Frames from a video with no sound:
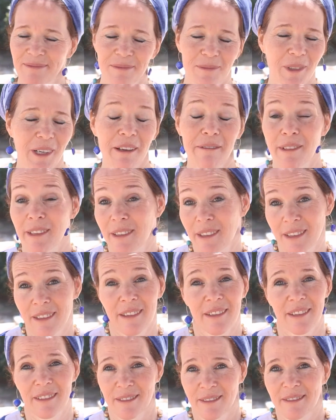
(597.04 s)
whatever
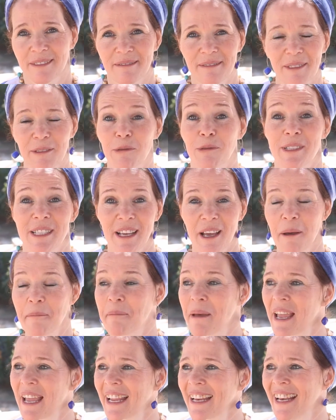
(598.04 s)
it was, a
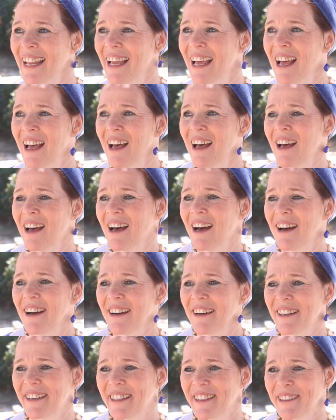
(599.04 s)
campaign.
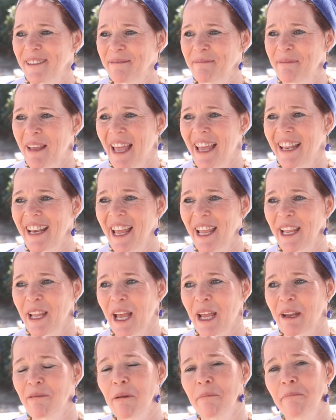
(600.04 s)
And
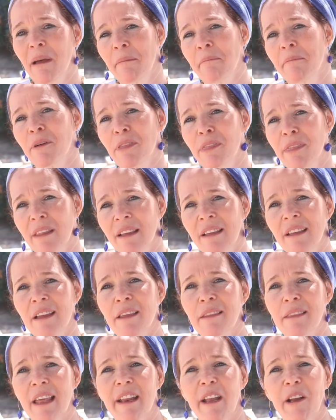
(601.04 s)
I remember
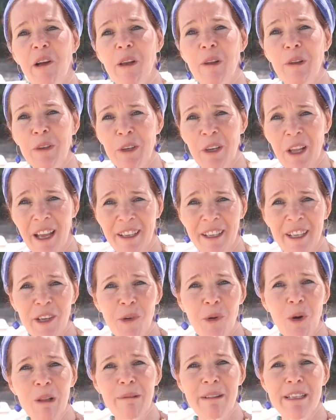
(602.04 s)
thinking that I can
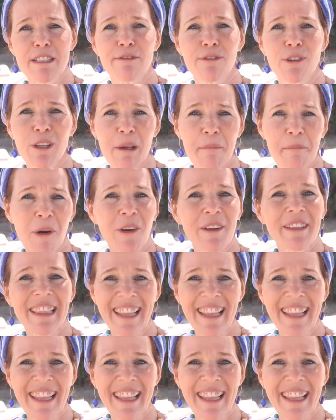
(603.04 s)
always fall apart